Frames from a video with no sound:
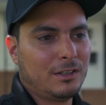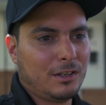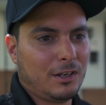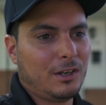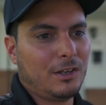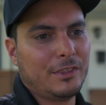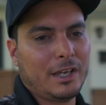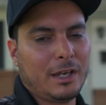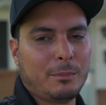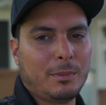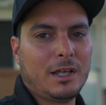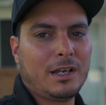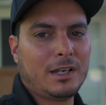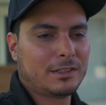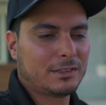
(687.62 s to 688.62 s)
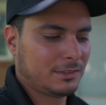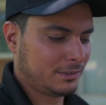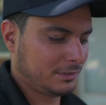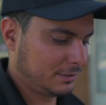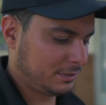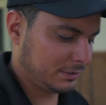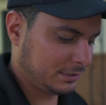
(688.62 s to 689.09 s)
on that block
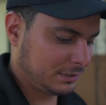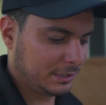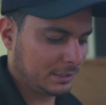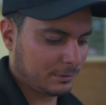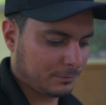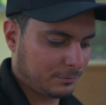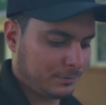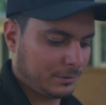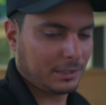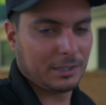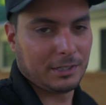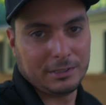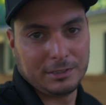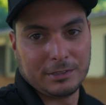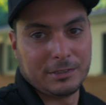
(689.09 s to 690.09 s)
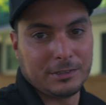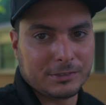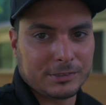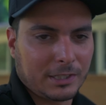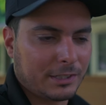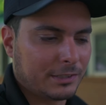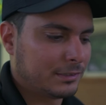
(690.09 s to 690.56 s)
to see if you know, he'll
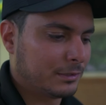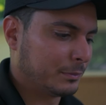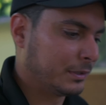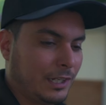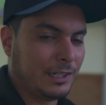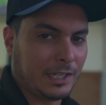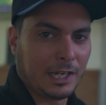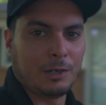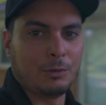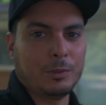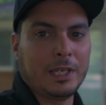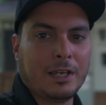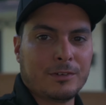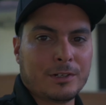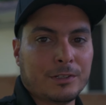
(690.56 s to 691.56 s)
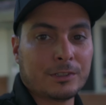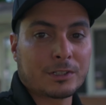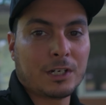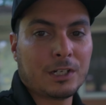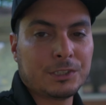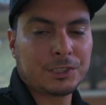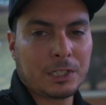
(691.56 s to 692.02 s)
sell it to me. Now we have it under
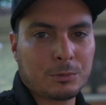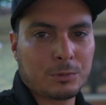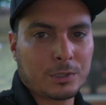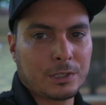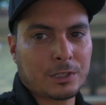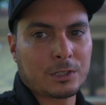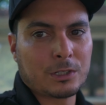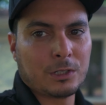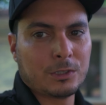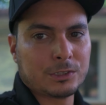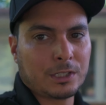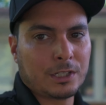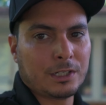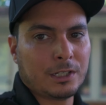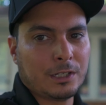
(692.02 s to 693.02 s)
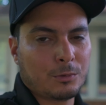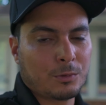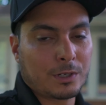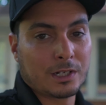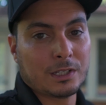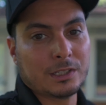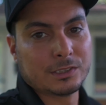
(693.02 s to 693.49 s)
contract, we're gonna close on it, and we're
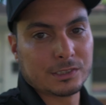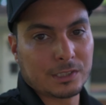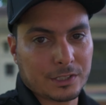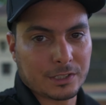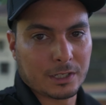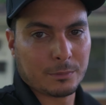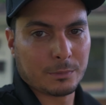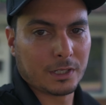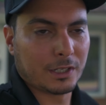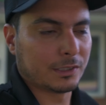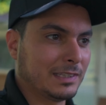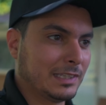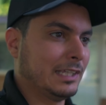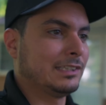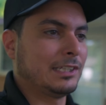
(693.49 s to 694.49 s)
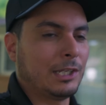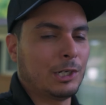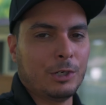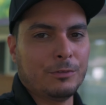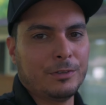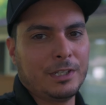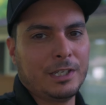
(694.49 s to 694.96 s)
gonna list it on the MLS. Let's head
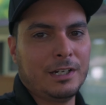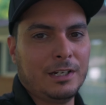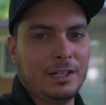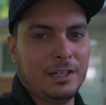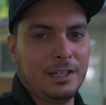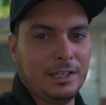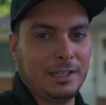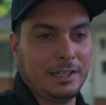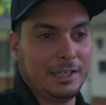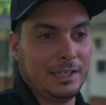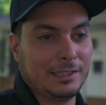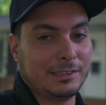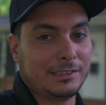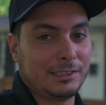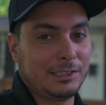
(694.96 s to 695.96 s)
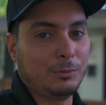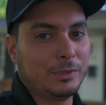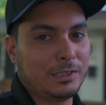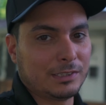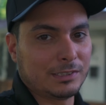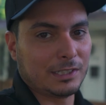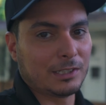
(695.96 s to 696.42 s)
over there and see what
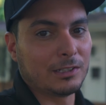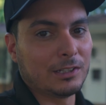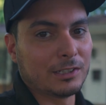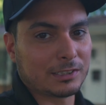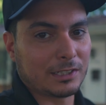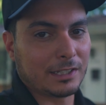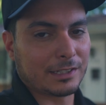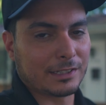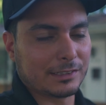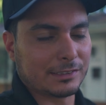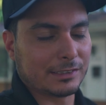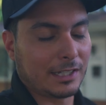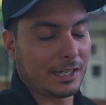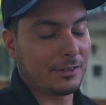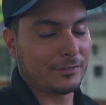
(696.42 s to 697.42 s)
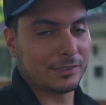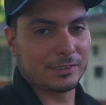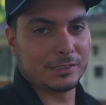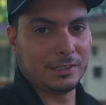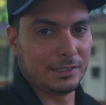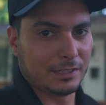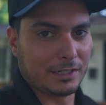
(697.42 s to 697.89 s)
this thing looks like, because I haven't
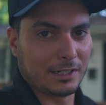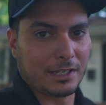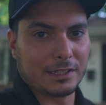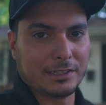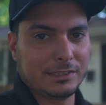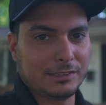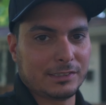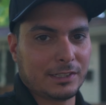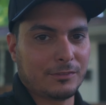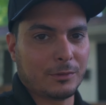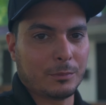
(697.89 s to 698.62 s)
seen it in at least 7